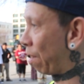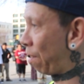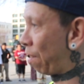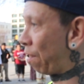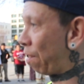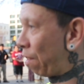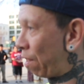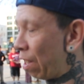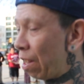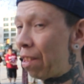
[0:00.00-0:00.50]

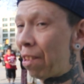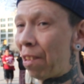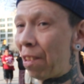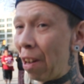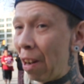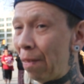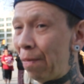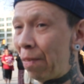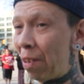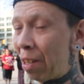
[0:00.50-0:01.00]
it's it's
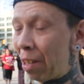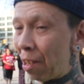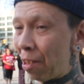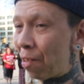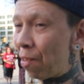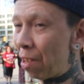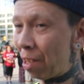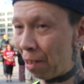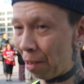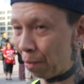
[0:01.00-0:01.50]
tough on the
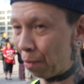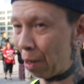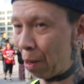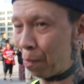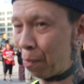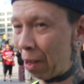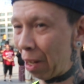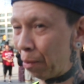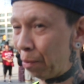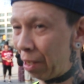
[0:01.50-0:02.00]
streets of
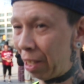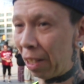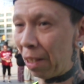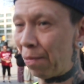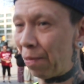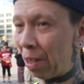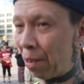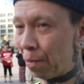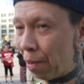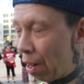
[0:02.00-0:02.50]
Winnipeg. We
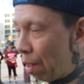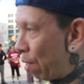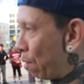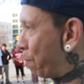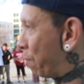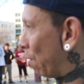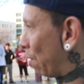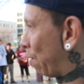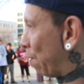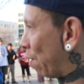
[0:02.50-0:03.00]
live in one of
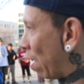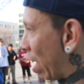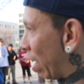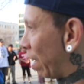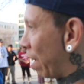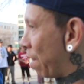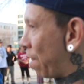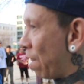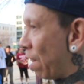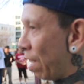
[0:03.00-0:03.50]
the most
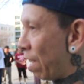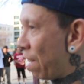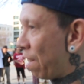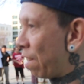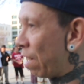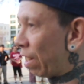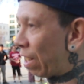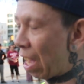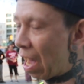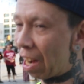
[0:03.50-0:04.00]
violent
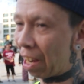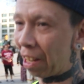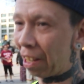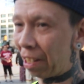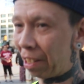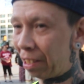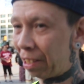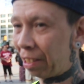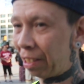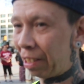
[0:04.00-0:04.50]
cities in Canada,